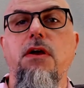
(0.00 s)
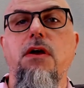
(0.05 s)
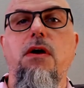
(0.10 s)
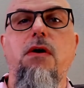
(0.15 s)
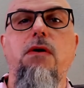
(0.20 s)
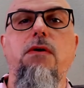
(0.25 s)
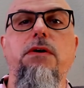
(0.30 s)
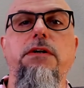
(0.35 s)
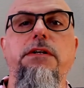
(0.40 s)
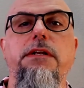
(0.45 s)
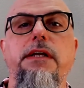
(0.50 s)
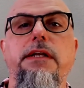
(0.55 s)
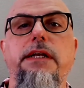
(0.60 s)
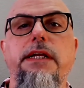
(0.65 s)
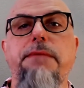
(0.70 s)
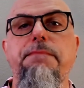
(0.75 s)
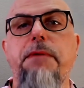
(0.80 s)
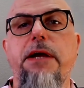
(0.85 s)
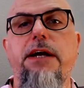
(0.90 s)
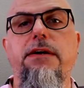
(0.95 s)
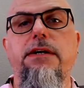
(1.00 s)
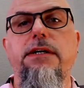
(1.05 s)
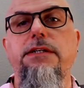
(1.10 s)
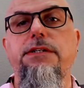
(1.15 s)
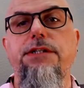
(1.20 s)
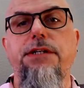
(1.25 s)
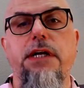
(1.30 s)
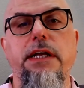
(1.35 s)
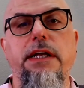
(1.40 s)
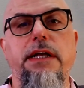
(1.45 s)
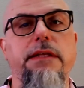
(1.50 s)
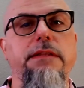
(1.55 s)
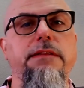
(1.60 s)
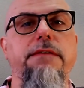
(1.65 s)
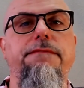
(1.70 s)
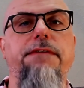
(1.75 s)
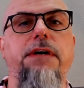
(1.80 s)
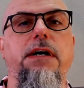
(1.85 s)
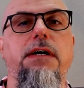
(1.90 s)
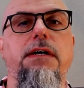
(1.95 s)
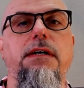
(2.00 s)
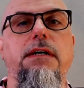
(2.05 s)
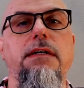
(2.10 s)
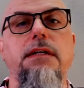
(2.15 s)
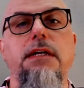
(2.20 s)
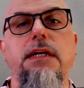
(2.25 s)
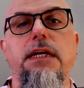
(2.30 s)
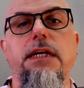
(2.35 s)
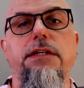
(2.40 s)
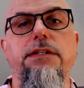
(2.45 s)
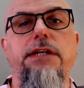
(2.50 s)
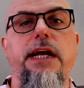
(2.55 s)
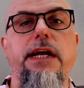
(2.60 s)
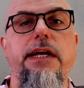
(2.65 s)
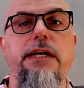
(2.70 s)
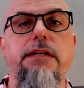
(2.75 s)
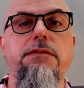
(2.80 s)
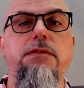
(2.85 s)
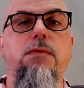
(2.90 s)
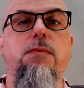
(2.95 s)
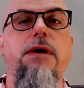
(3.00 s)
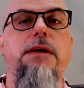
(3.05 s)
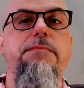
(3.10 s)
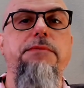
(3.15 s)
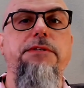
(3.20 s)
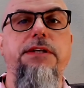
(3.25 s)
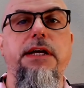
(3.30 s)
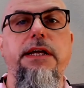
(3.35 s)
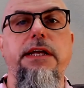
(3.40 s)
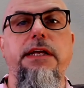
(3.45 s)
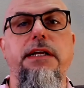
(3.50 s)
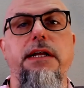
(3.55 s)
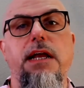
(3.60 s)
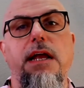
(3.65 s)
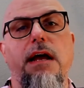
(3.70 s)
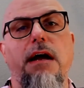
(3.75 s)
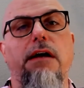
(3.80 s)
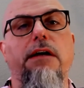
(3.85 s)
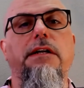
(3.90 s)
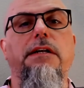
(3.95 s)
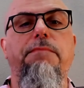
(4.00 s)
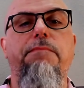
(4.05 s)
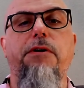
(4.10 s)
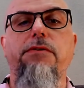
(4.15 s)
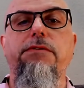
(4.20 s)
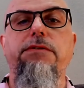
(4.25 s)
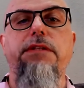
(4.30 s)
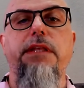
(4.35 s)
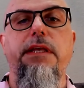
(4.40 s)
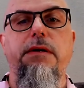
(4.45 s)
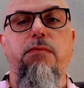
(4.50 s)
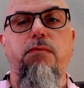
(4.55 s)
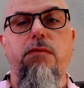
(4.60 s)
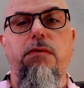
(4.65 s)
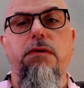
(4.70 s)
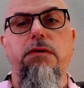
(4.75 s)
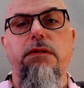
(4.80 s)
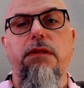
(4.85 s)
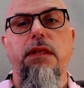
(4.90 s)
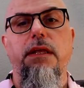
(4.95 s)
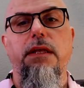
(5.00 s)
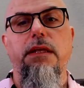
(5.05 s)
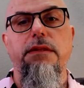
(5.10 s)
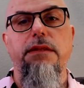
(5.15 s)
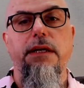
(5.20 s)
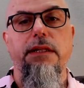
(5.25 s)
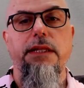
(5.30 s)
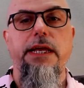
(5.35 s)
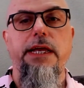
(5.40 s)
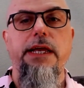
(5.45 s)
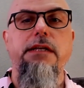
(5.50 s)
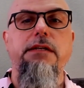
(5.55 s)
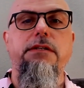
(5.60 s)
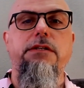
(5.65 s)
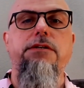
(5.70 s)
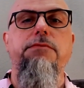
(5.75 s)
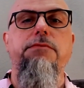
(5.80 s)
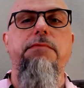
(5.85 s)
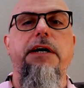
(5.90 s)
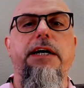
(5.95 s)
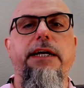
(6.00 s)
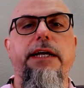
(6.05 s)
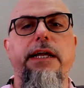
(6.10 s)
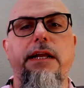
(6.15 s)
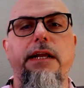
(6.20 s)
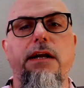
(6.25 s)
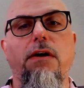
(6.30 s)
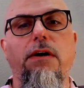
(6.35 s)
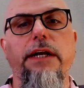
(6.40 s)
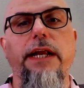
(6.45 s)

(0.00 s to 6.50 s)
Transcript: or did it perish in the fall? Check out the website. I'm going to post the link to buy it on